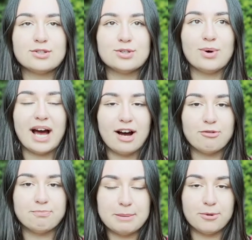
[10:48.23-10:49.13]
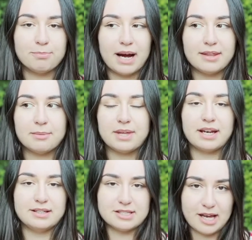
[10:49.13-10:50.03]
have people by them that
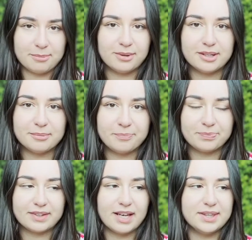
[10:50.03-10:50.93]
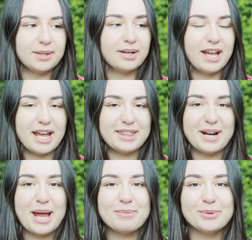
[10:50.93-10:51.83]
can disciple them, and
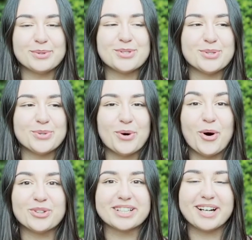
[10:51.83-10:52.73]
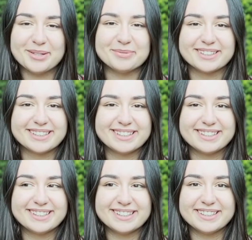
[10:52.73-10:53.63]
they're able to overcome
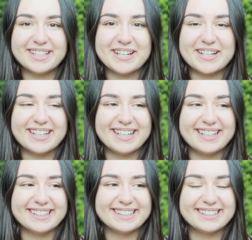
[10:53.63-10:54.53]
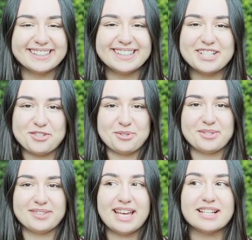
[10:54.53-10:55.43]
their issues.
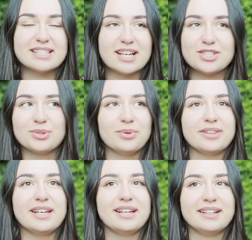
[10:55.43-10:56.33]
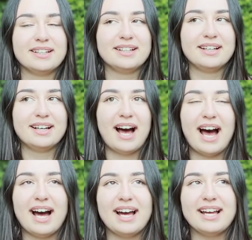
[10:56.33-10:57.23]
And it's such a cool thing.
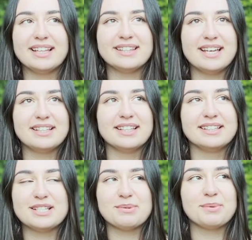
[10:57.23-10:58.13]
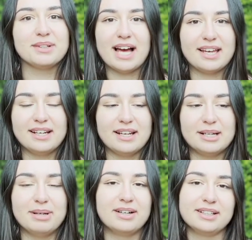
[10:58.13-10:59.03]
I think that this is what we're lacking in
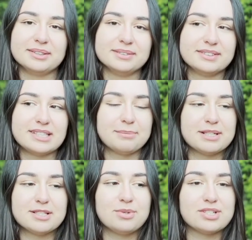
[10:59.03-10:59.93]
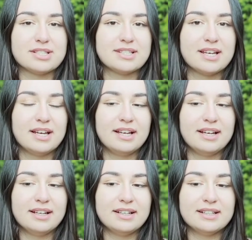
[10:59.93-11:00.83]
America. Sometimes we just
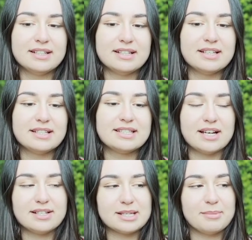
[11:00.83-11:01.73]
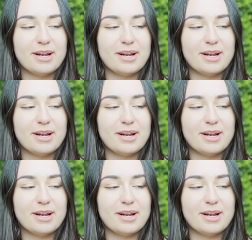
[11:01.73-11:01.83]
tell somebody,